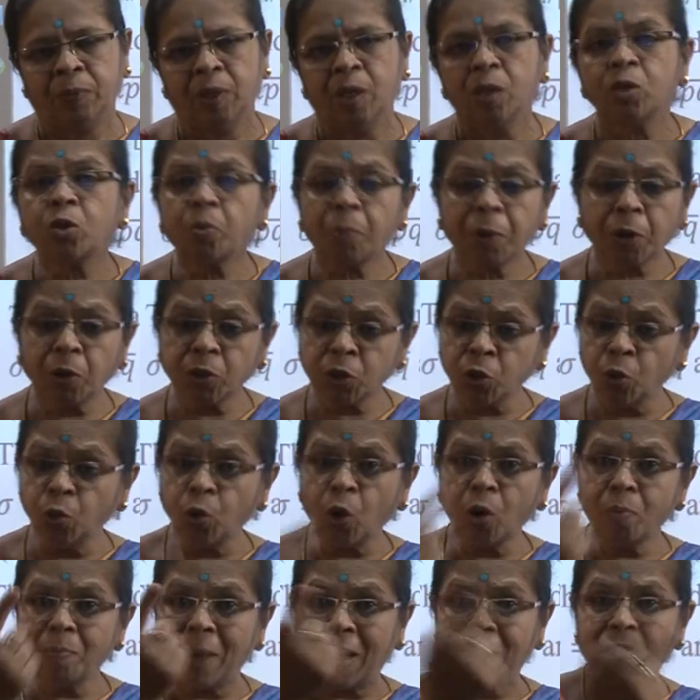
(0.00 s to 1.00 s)
So, because you do
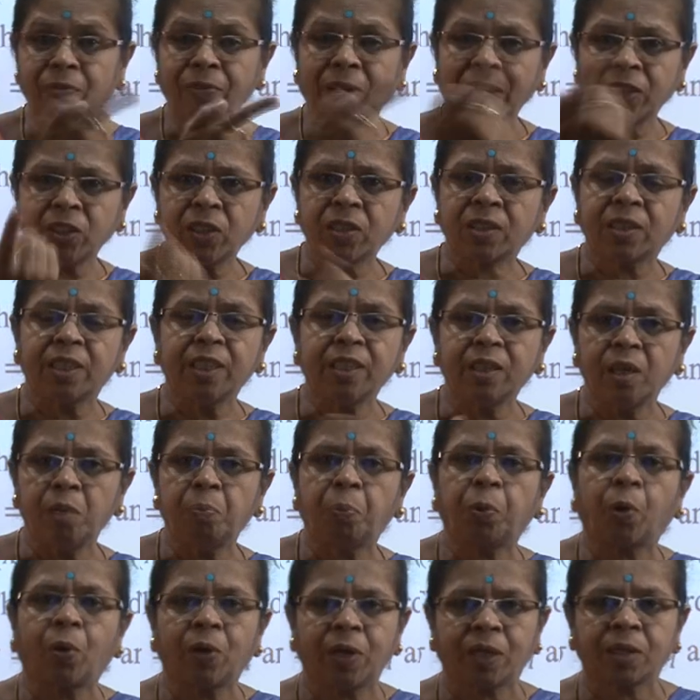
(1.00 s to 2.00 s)
not manufacture single
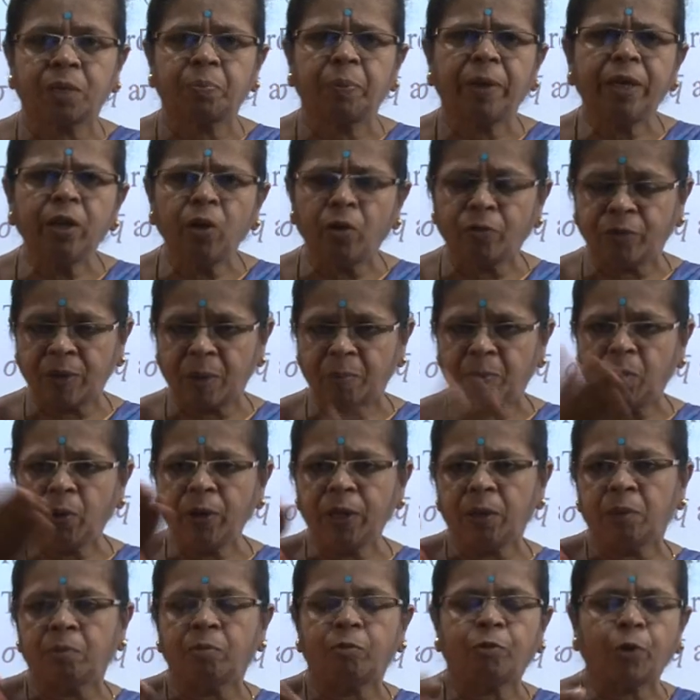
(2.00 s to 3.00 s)
products many of them no
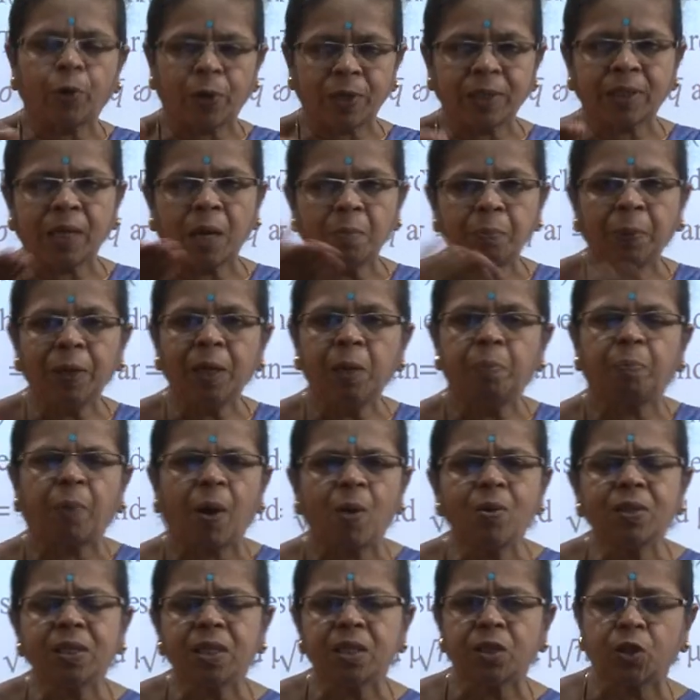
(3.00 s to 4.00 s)
in for example, in
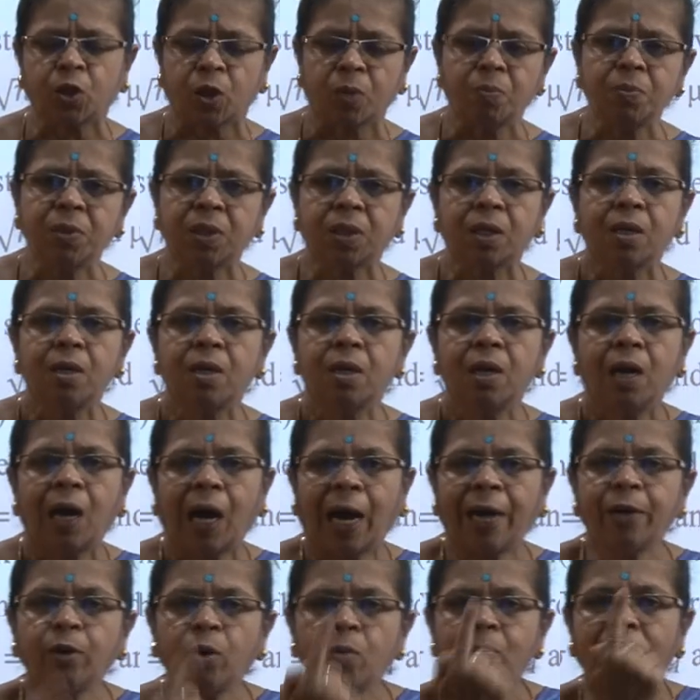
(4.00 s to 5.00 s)
power systems
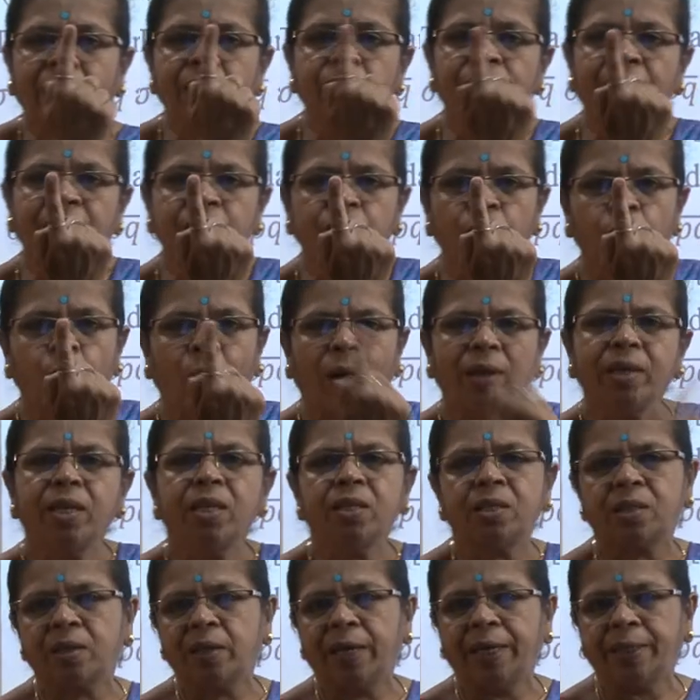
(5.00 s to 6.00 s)
I do not manufacture one
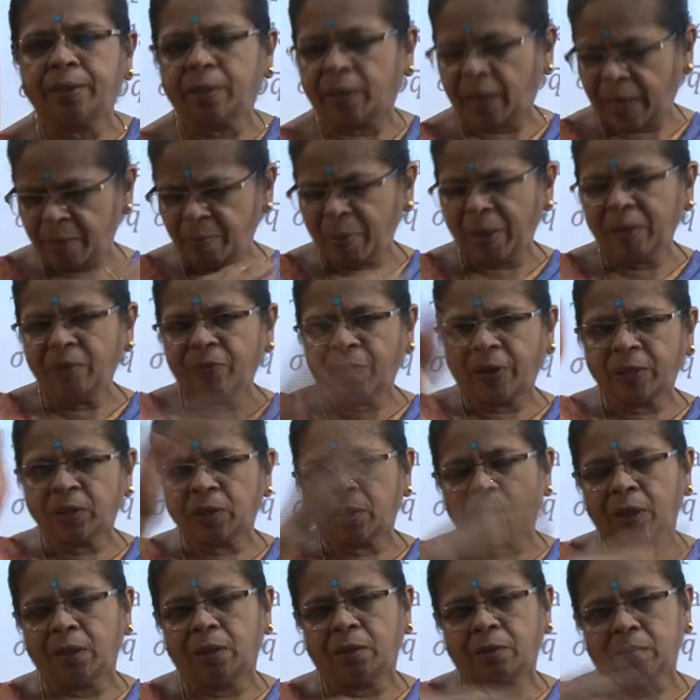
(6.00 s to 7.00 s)
insulator I
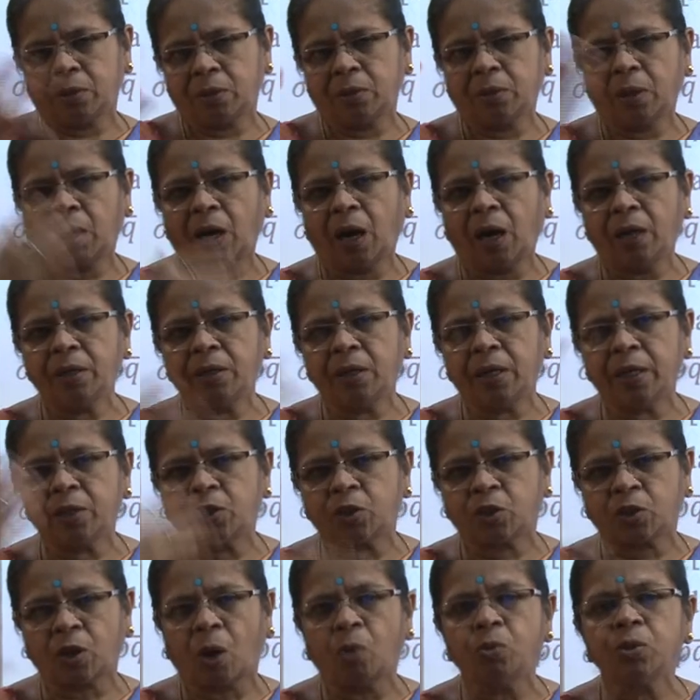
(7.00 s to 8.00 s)
manufacture
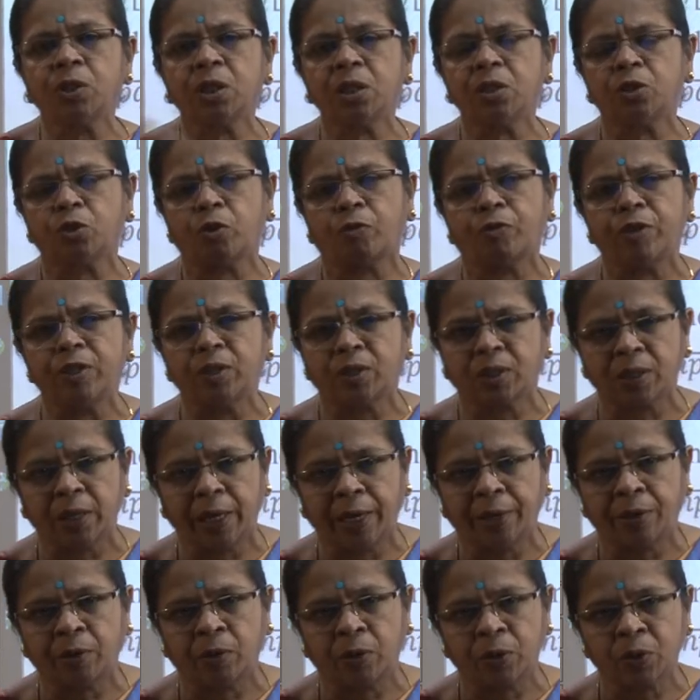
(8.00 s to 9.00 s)
hundreds thousands of
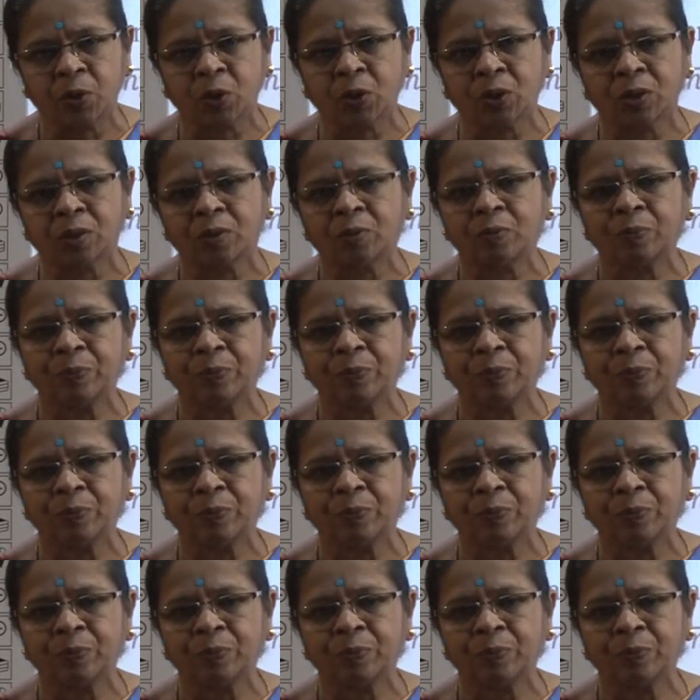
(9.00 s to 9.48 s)
insulators.